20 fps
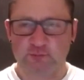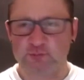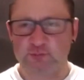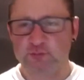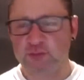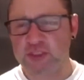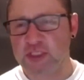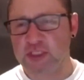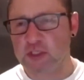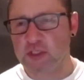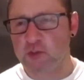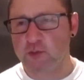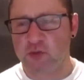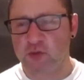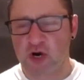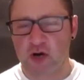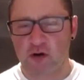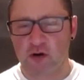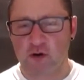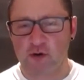you know
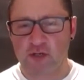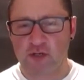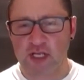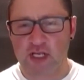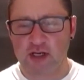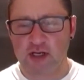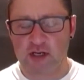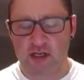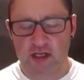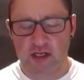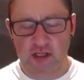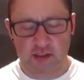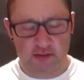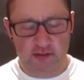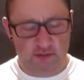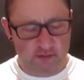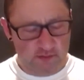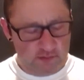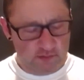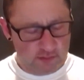borrowed and uh,
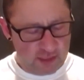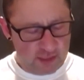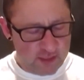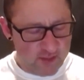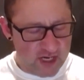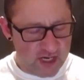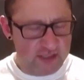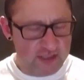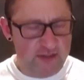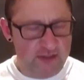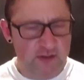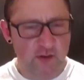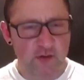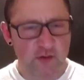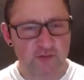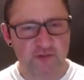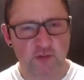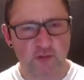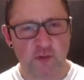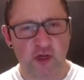and made his own
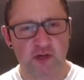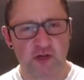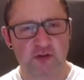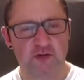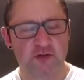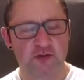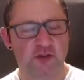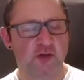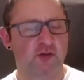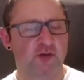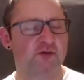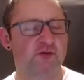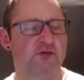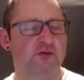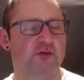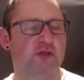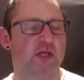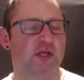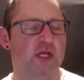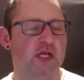from Arthur
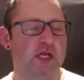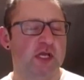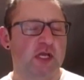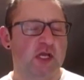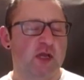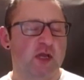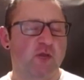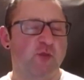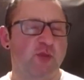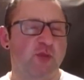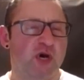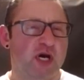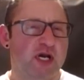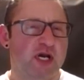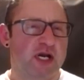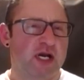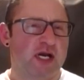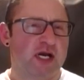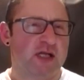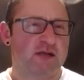Jones but
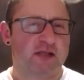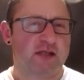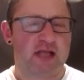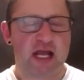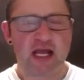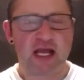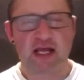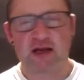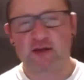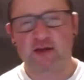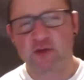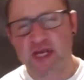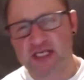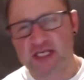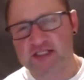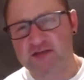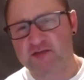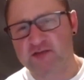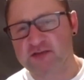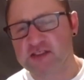uh, the guy had an
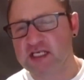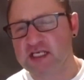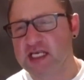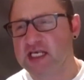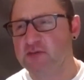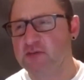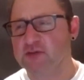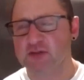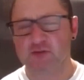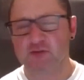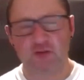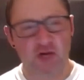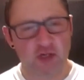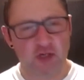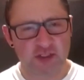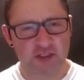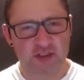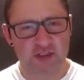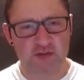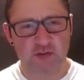amazing physique. He was
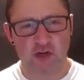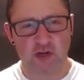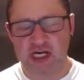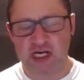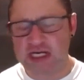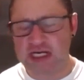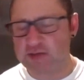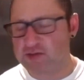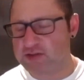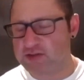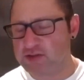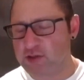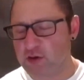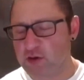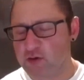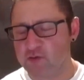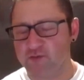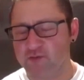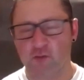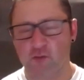incredibly strong. He was
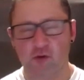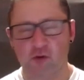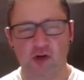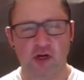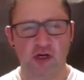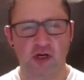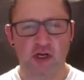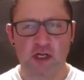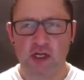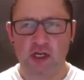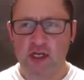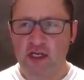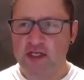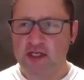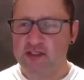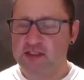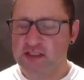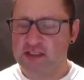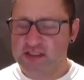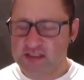known for
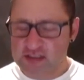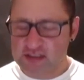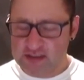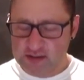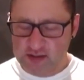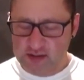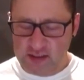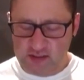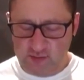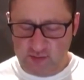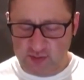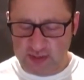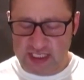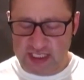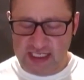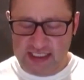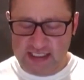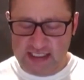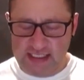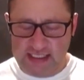just this
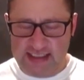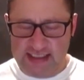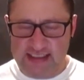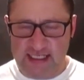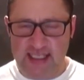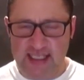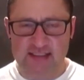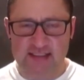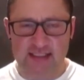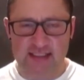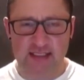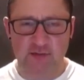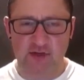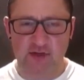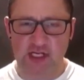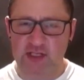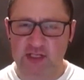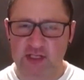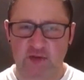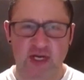blinding intensity when
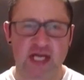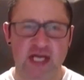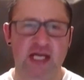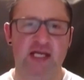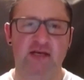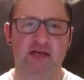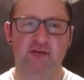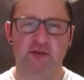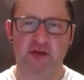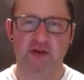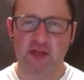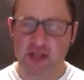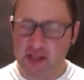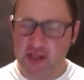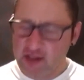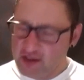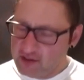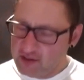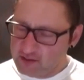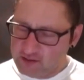he trained. He would
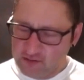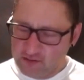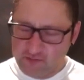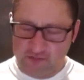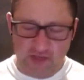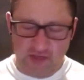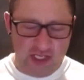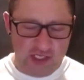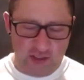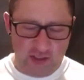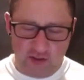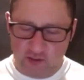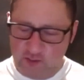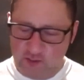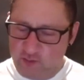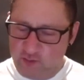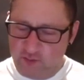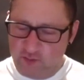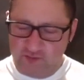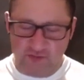to failure and
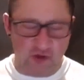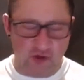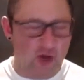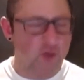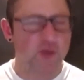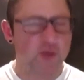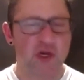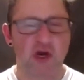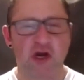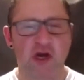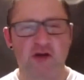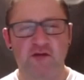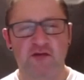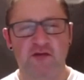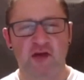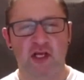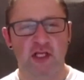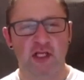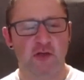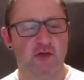far beyond
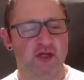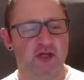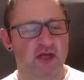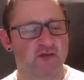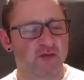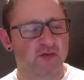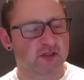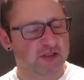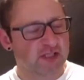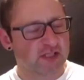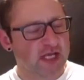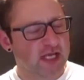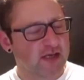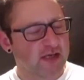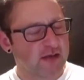failure with every set.